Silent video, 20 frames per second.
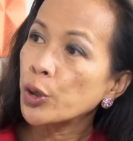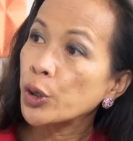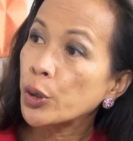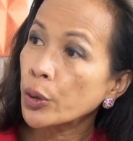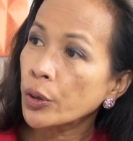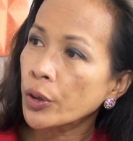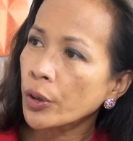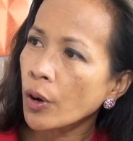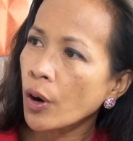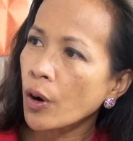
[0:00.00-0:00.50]

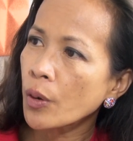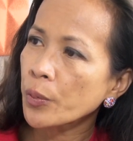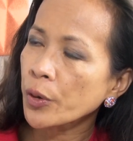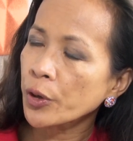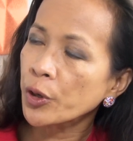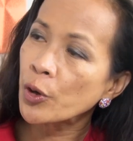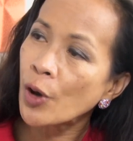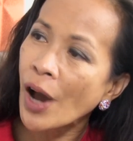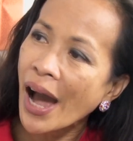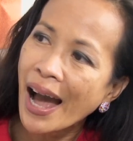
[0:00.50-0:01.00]
do your
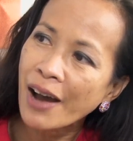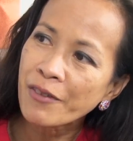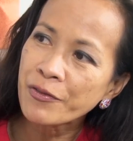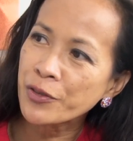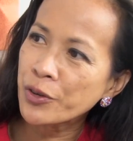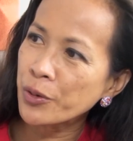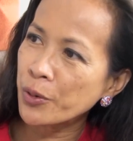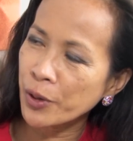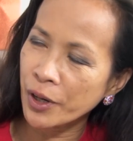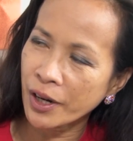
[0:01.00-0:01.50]
homework. You
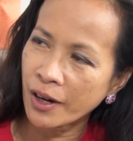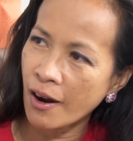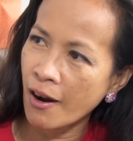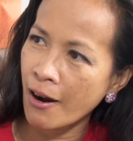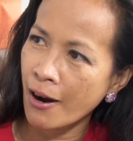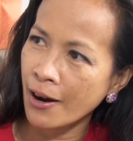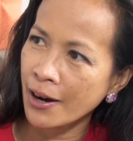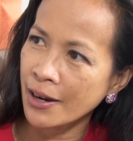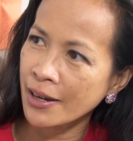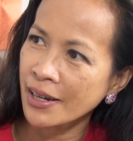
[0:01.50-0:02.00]
have to work
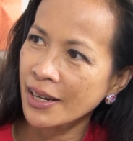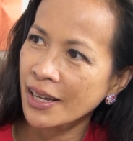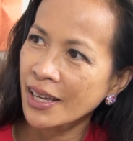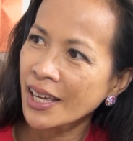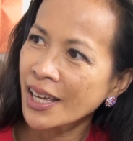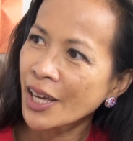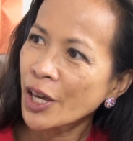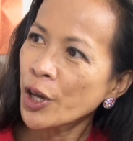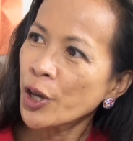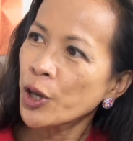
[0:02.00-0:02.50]
hard.
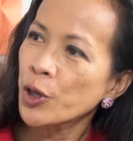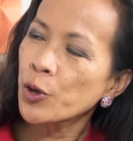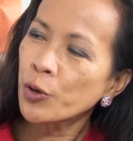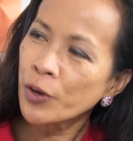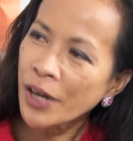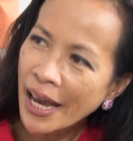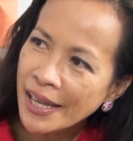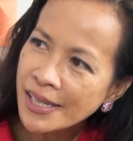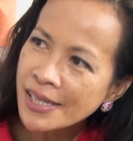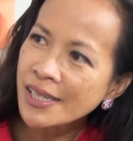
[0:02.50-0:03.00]
You
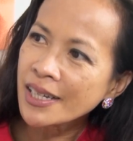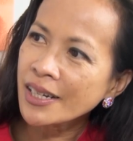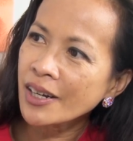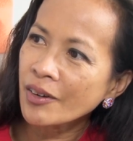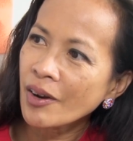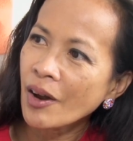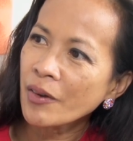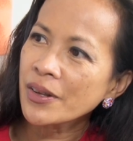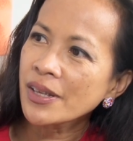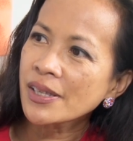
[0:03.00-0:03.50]
can't sit
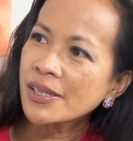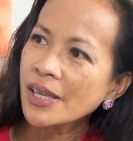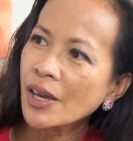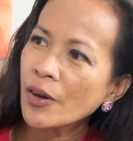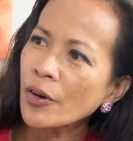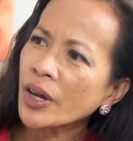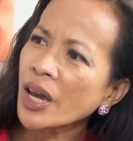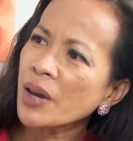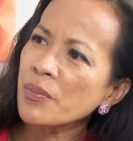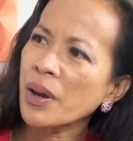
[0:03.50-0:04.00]
around and
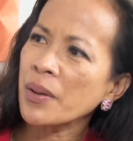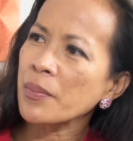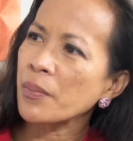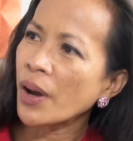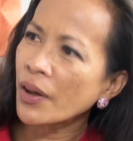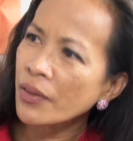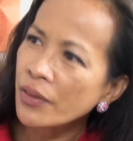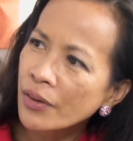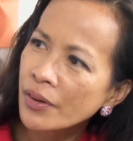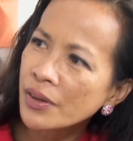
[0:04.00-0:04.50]
say, okay, my
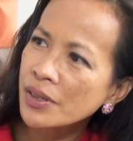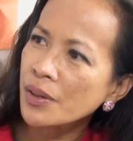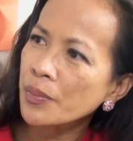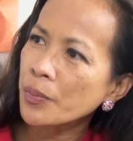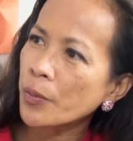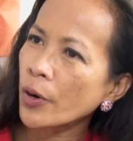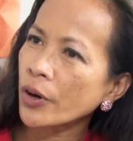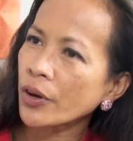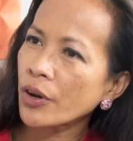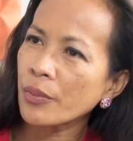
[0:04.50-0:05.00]
mother is
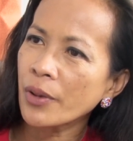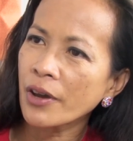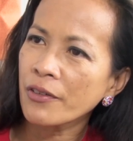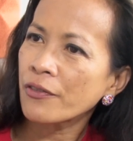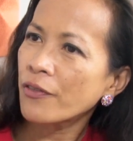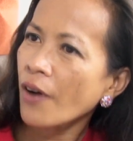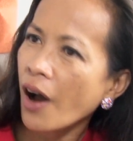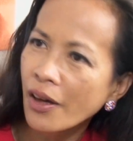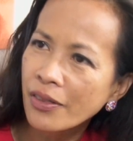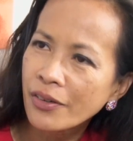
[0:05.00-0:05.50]
important, my
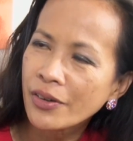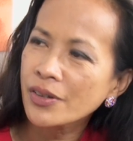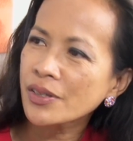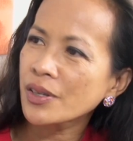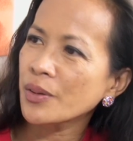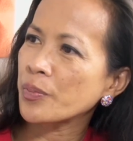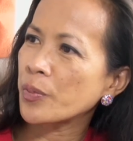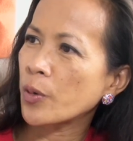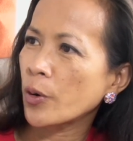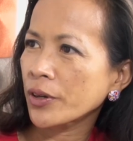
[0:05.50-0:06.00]
father is
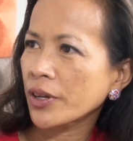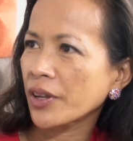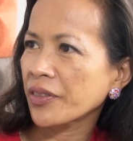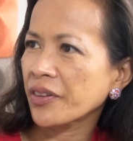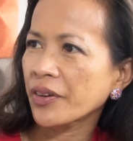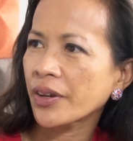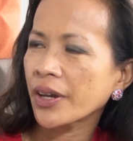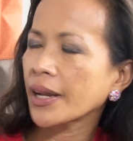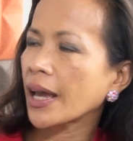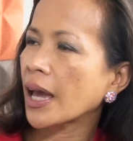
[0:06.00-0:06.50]
important,
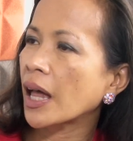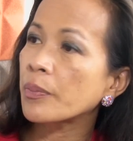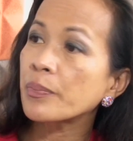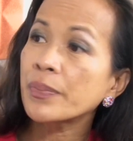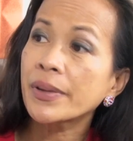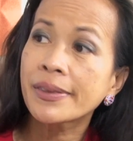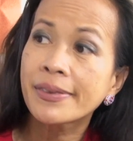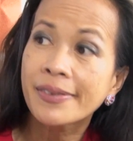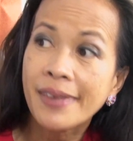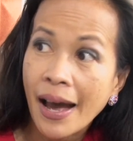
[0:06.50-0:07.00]
they're going to help
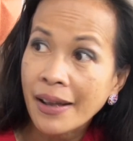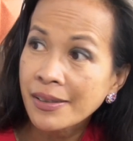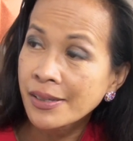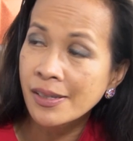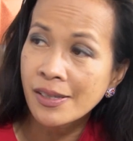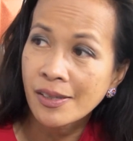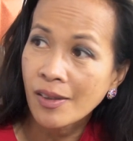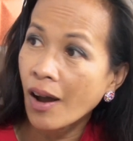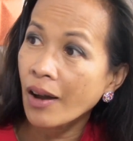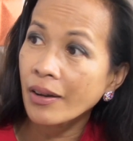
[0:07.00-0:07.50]
me.
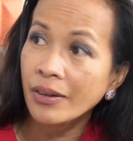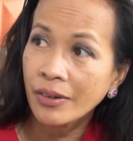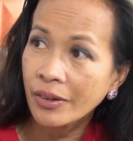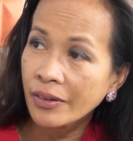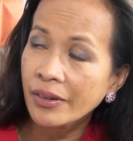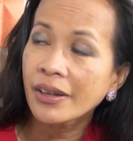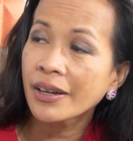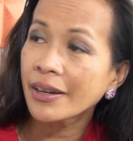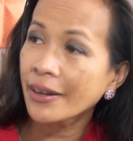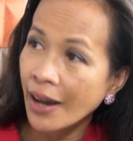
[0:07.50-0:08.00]
That's not
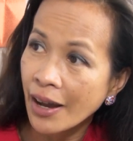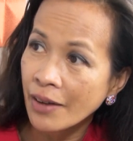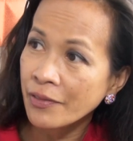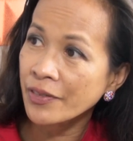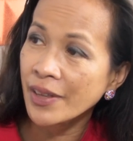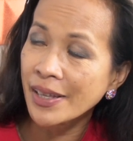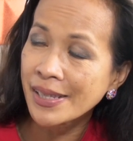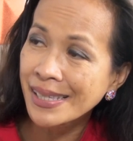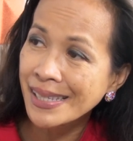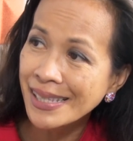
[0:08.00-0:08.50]
good enough.
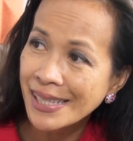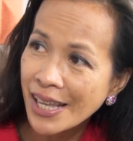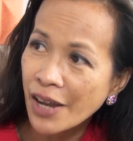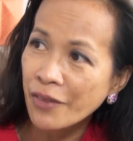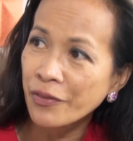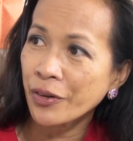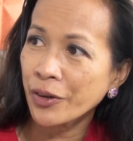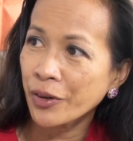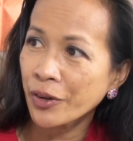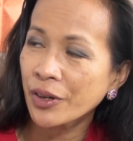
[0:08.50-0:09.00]
That's
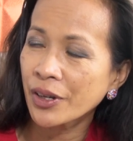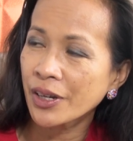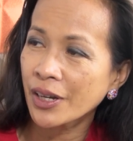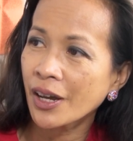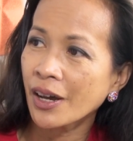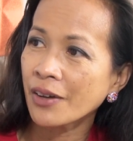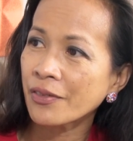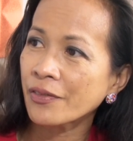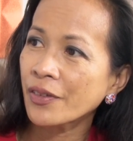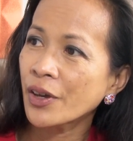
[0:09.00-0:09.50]
never good
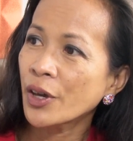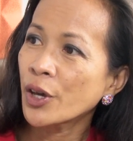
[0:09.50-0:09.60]
enough.